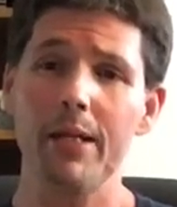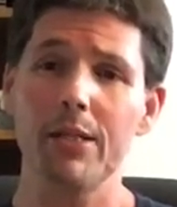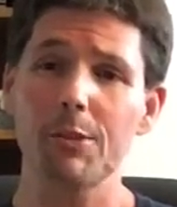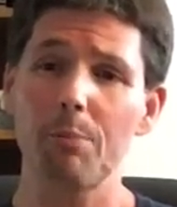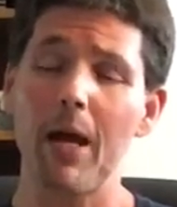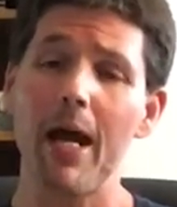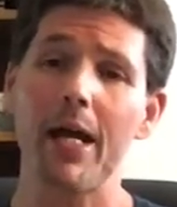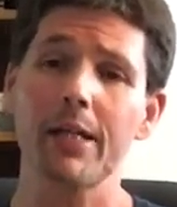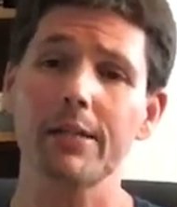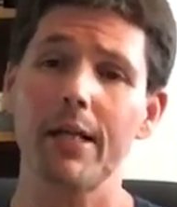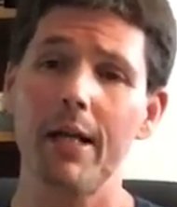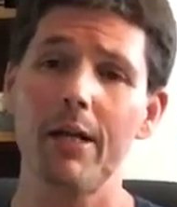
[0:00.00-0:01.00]

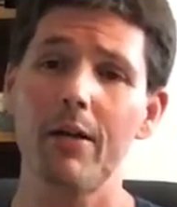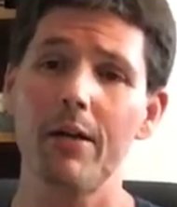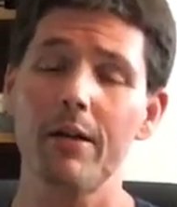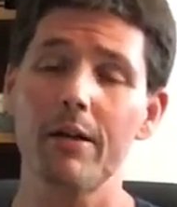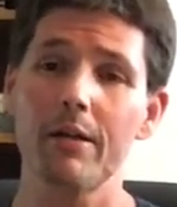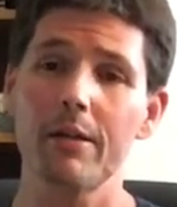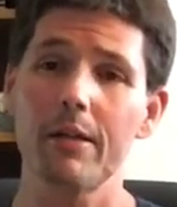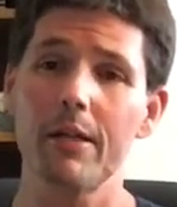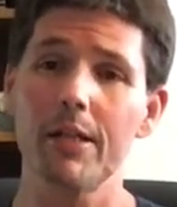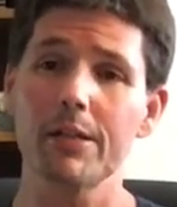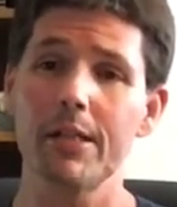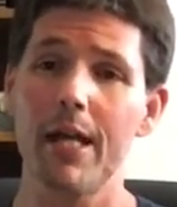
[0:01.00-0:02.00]
despised area
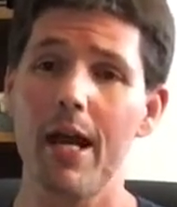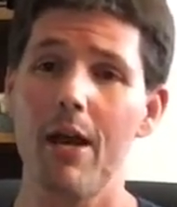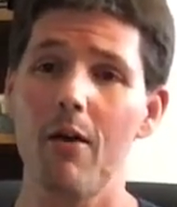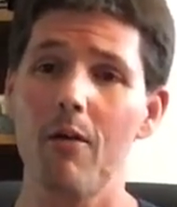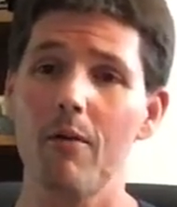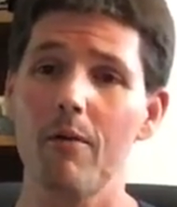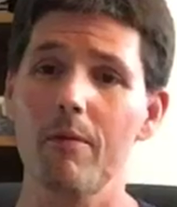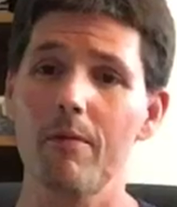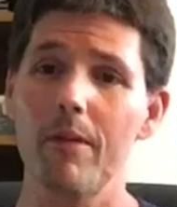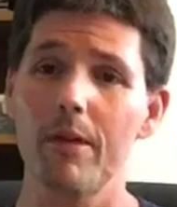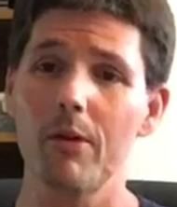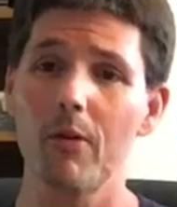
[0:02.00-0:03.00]
is now
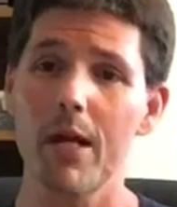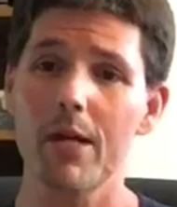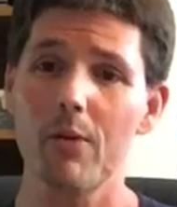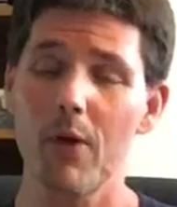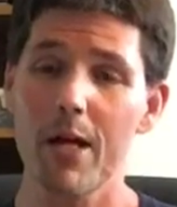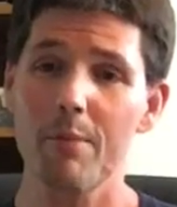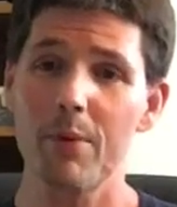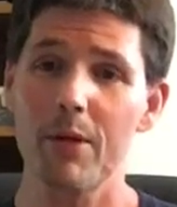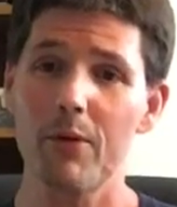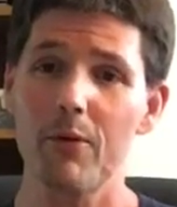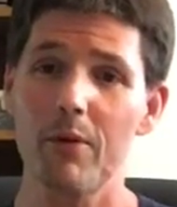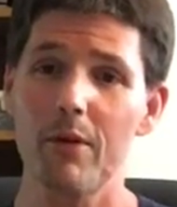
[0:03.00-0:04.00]
the
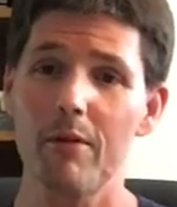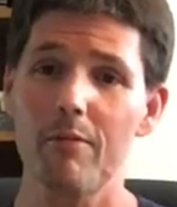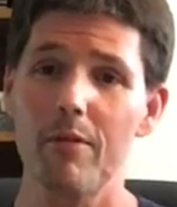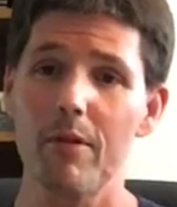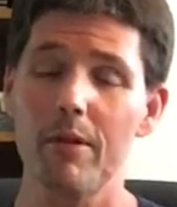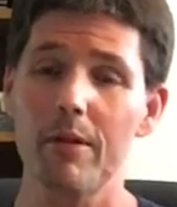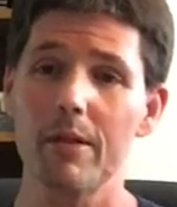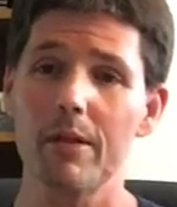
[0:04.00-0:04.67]
great-grandmother of the